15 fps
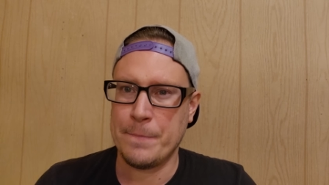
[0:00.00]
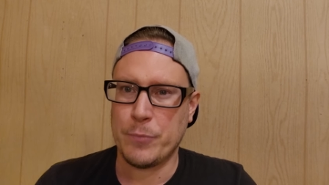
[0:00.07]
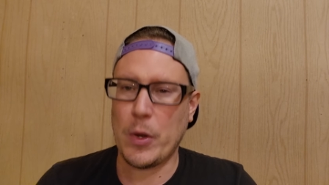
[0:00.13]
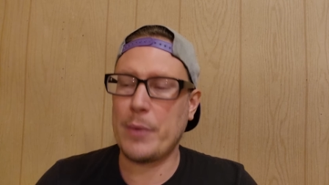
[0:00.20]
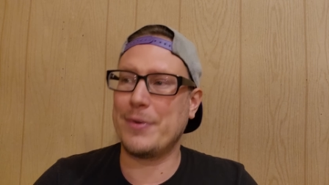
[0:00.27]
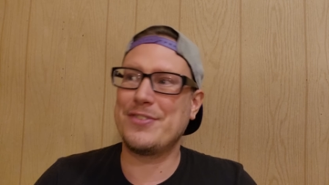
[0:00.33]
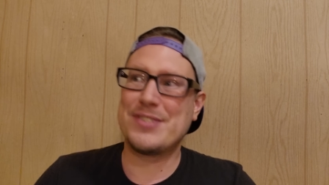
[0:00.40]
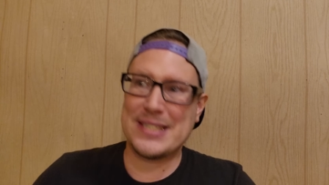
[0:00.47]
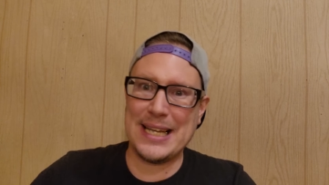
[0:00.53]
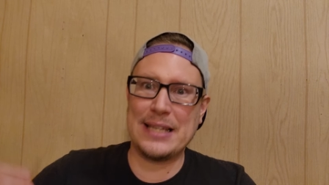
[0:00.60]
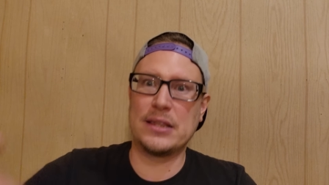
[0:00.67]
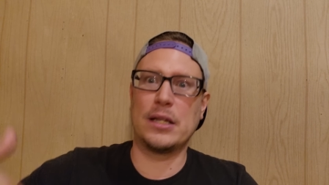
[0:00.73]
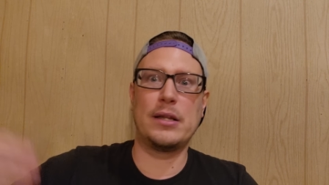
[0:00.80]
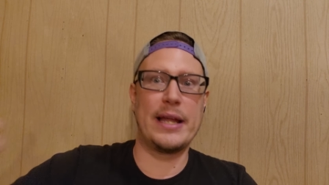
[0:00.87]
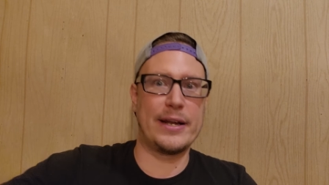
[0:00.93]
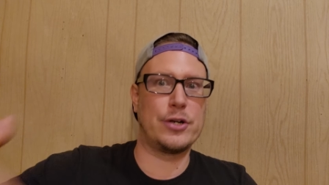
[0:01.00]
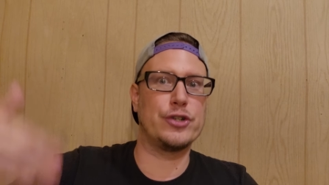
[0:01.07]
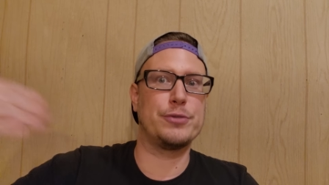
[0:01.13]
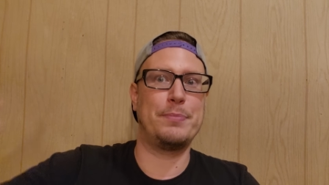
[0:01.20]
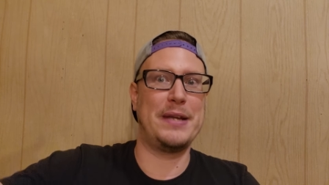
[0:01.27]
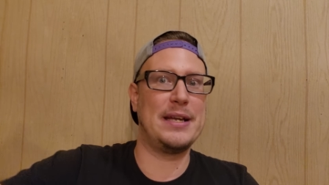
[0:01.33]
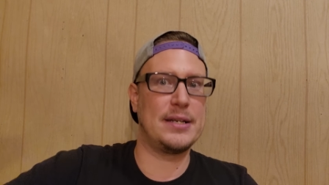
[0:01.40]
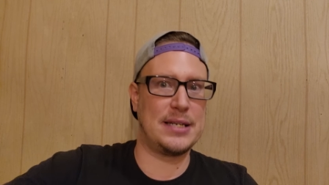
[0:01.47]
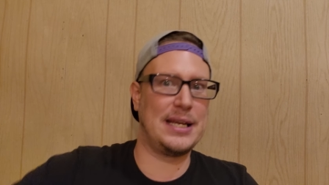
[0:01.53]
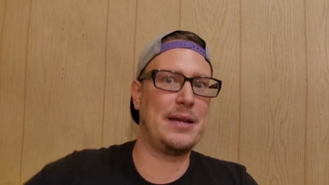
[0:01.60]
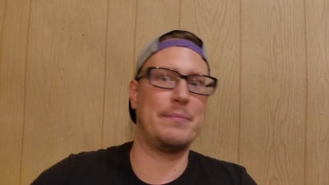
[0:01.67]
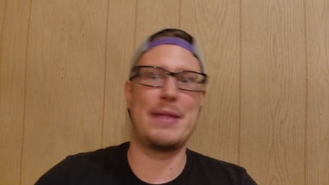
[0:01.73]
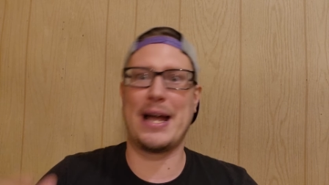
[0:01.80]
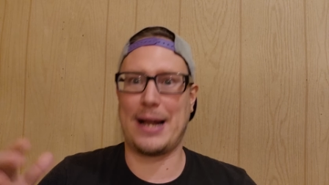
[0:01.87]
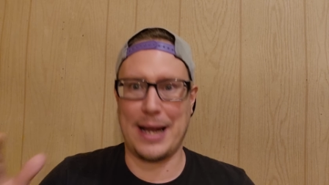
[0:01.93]
Right? We've seen the Lakers be a
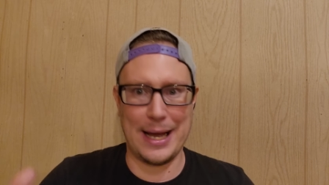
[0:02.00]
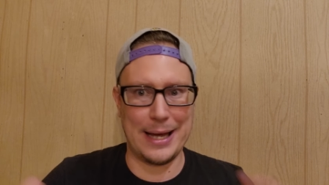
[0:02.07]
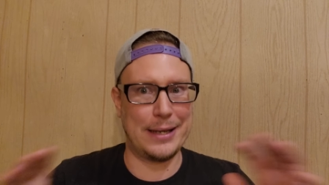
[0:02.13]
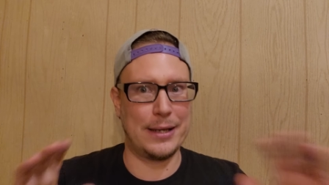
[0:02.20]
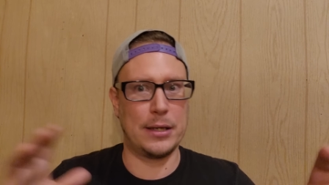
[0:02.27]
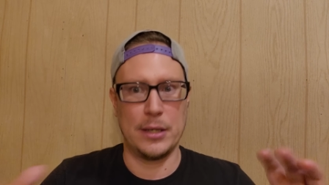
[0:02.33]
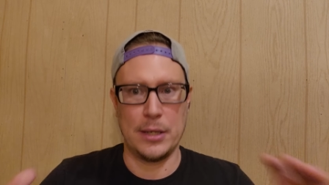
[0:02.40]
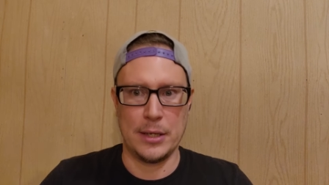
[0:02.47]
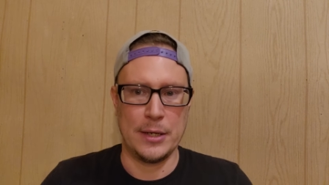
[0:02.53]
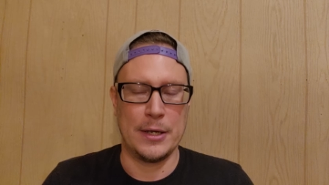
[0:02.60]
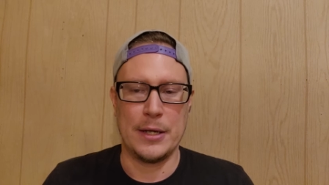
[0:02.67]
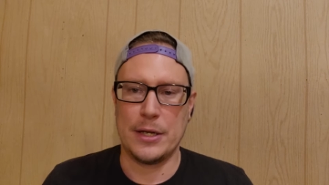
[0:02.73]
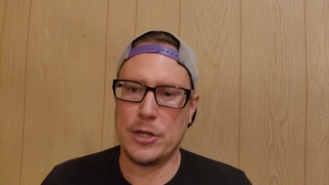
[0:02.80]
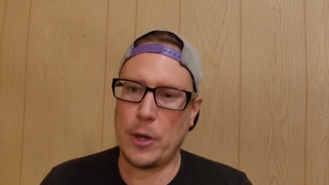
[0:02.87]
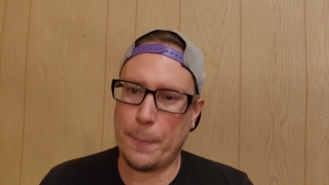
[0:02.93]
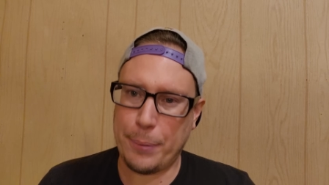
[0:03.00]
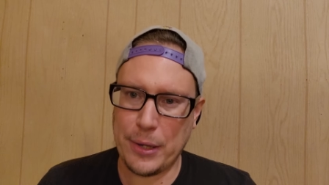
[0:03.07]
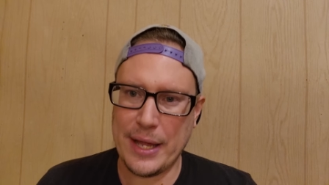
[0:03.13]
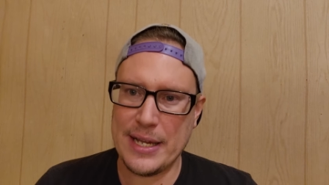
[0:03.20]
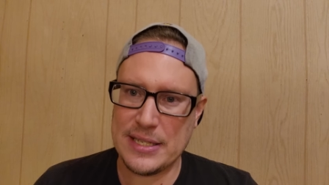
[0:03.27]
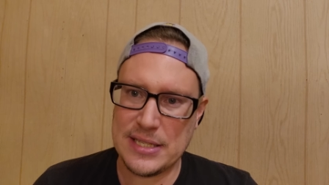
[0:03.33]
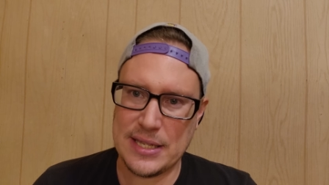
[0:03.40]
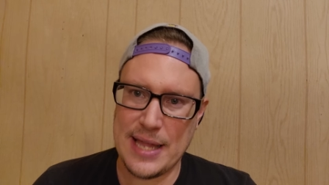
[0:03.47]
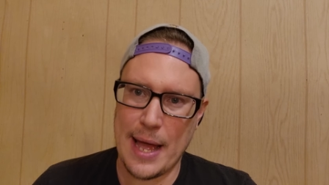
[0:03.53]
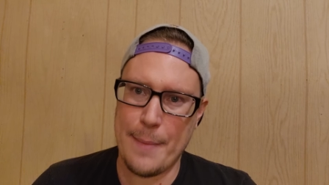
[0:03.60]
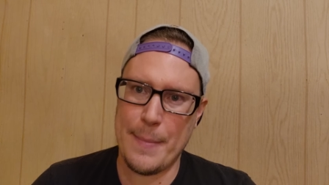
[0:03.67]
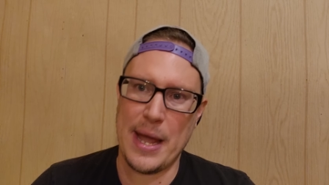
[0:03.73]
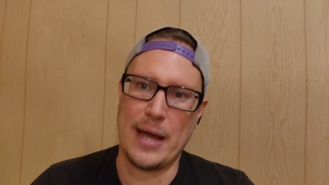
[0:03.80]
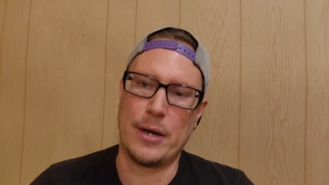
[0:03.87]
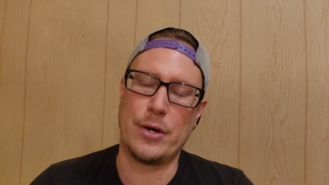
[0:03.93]
team that kind of, plays in that
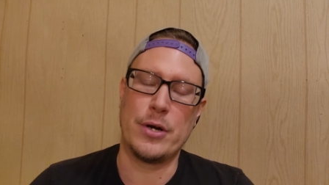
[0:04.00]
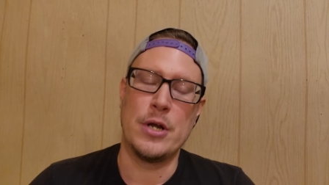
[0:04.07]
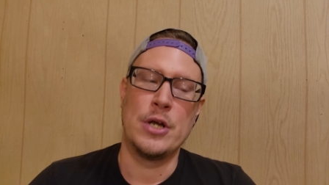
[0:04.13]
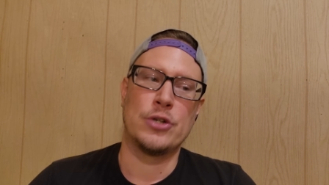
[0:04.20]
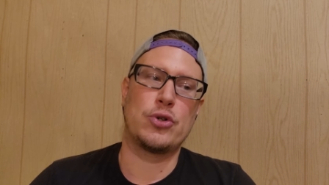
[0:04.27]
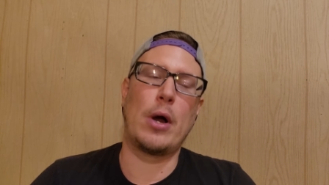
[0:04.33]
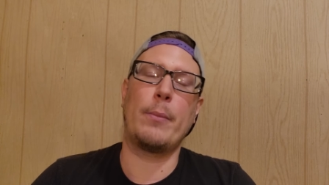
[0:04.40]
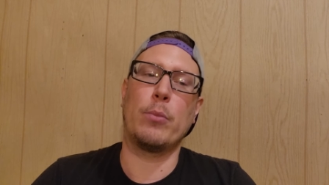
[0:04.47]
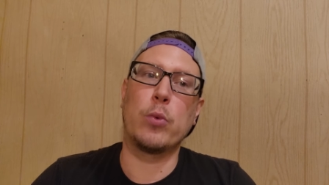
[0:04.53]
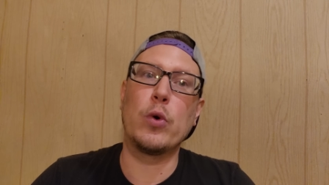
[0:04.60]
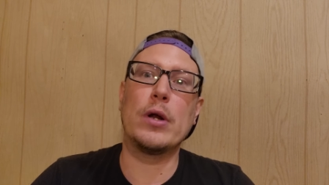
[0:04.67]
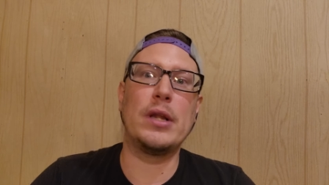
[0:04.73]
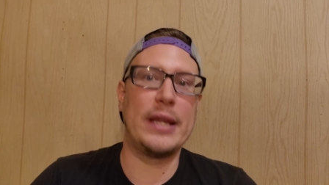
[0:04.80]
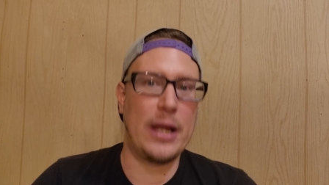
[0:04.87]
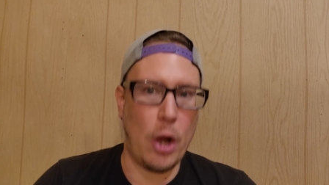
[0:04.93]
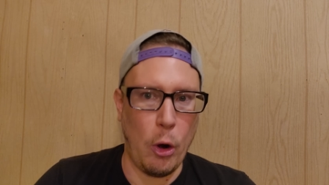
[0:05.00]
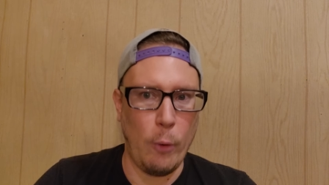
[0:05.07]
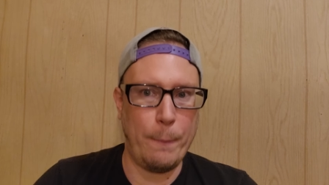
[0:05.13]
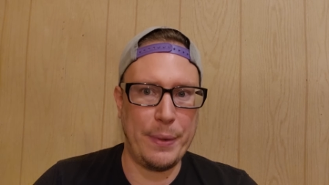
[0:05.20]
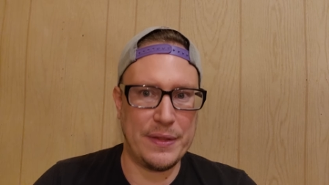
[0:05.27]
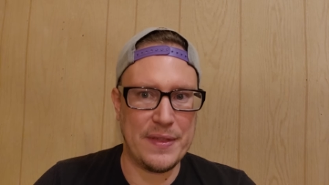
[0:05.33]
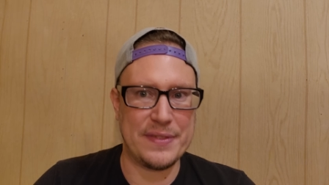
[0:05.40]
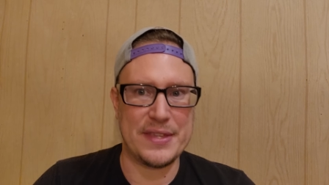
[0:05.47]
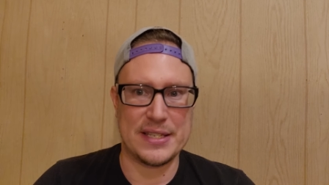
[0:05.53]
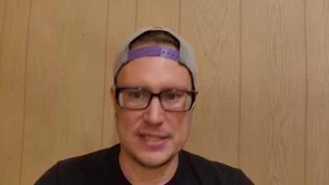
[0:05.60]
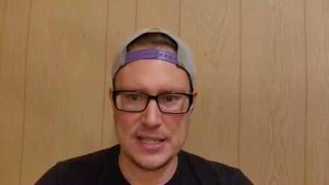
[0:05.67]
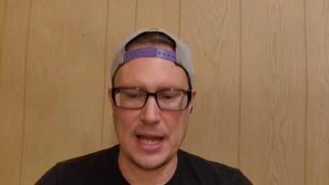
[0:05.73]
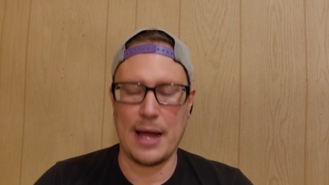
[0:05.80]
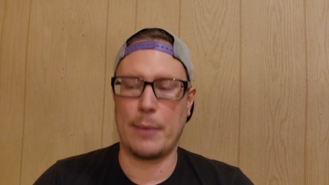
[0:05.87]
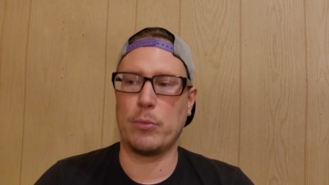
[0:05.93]
manner. So I'm really hoping
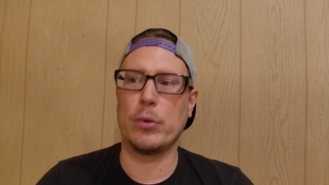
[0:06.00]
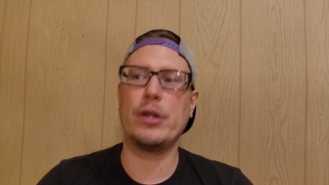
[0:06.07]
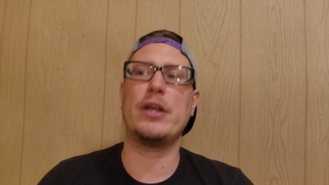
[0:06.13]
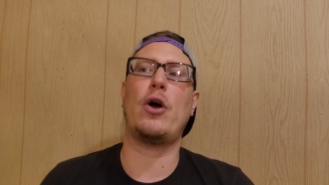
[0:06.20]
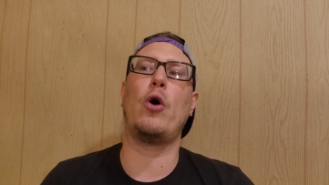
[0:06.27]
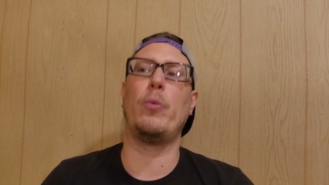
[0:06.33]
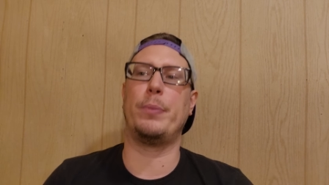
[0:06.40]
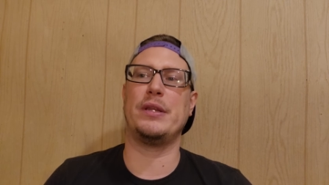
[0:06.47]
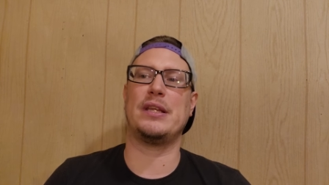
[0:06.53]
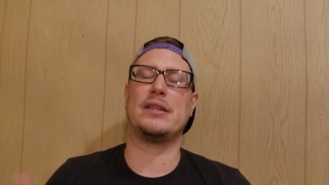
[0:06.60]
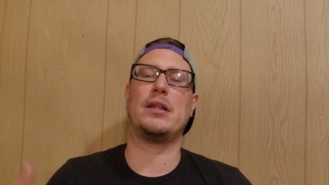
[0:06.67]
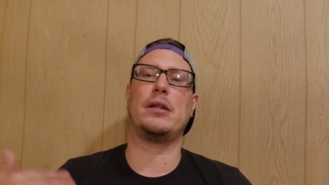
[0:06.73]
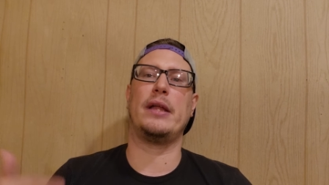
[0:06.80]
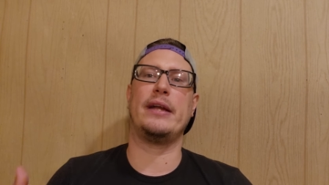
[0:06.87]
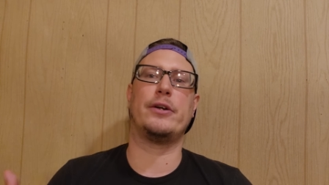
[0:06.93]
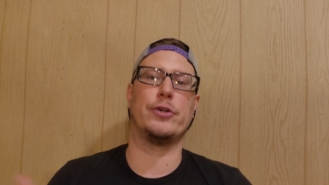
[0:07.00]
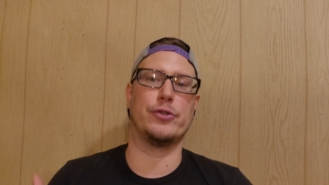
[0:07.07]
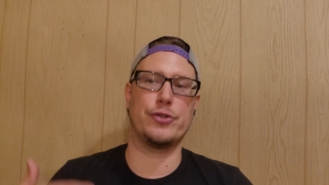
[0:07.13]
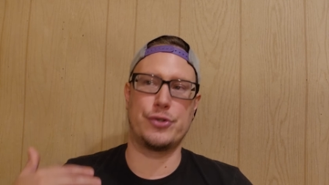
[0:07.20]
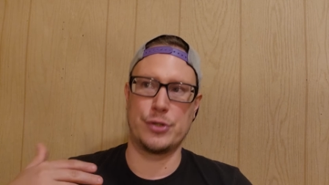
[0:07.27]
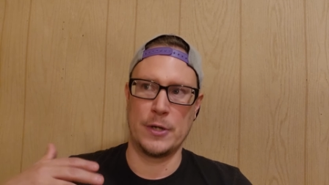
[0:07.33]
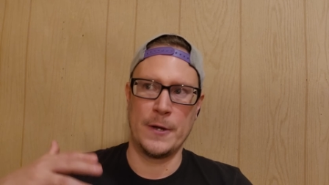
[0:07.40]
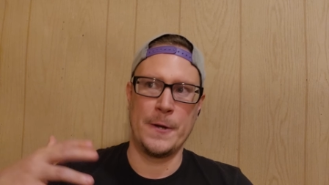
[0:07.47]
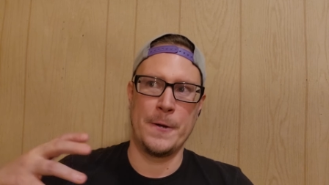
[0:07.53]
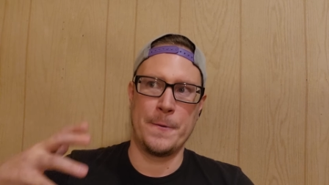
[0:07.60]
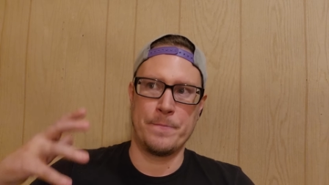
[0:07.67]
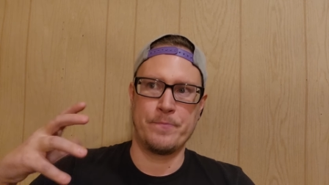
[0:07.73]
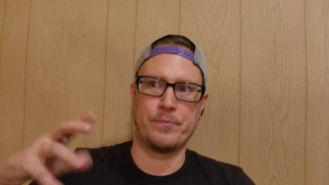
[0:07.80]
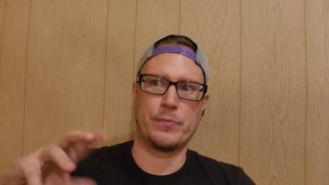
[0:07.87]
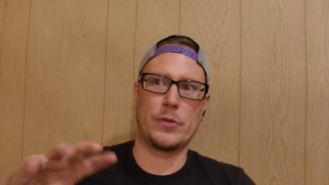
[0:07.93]
I'm really hoping that the Lakers,
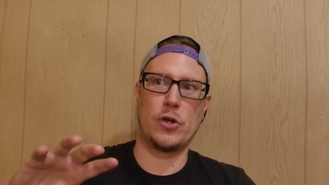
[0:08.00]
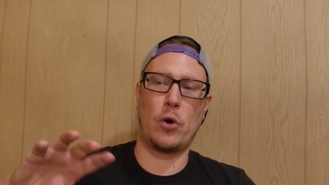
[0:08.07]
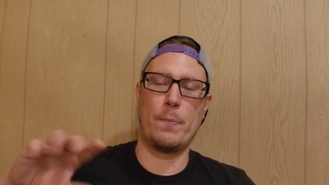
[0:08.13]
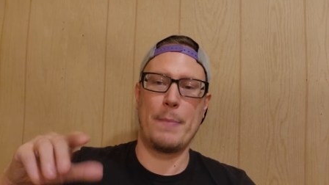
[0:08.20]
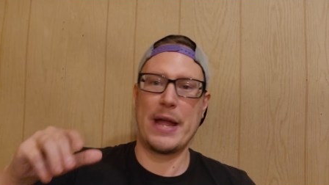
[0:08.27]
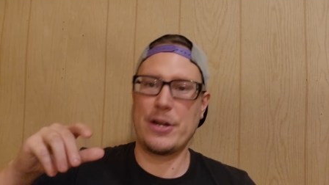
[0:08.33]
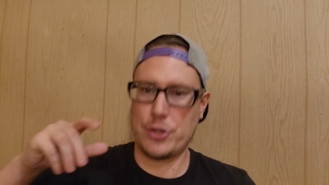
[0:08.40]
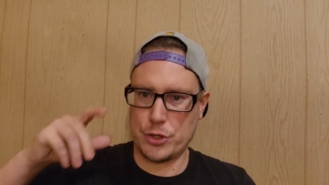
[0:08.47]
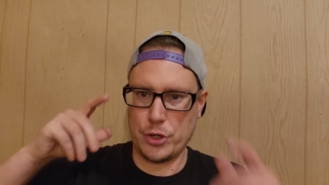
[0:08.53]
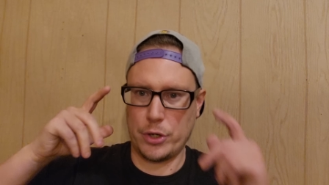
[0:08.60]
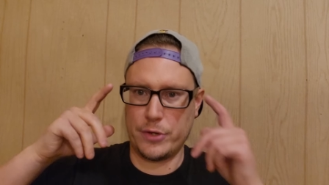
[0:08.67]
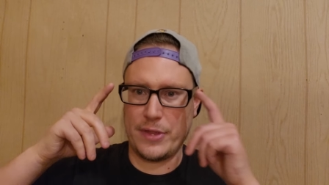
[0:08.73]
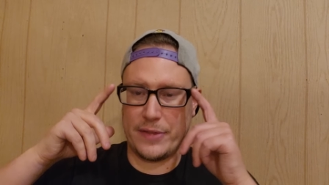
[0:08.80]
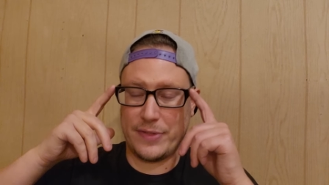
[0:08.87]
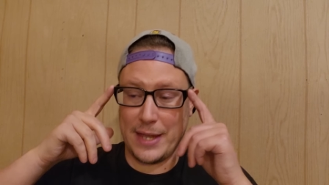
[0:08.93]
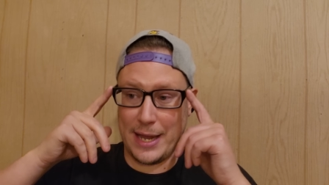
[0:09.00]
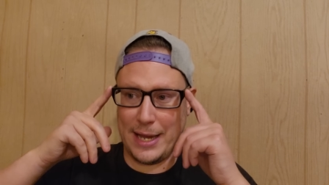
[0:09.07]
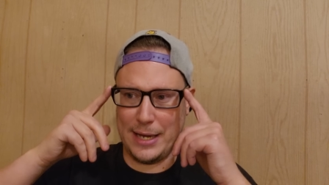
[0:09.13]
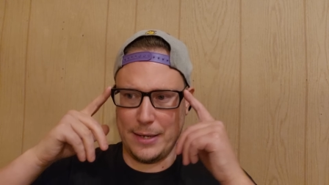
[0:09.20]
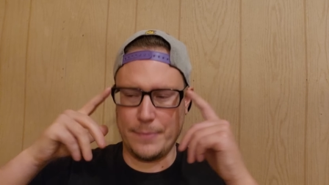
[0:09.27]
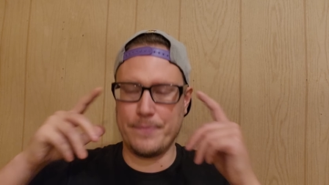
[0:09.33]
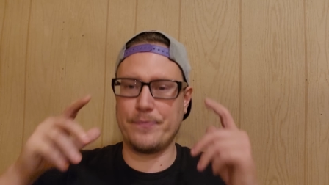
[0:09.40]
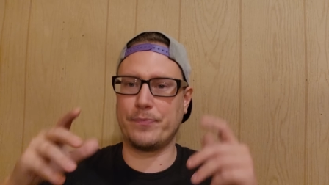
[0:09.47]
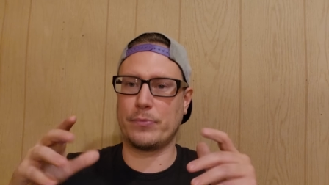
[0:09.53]
make sure that they,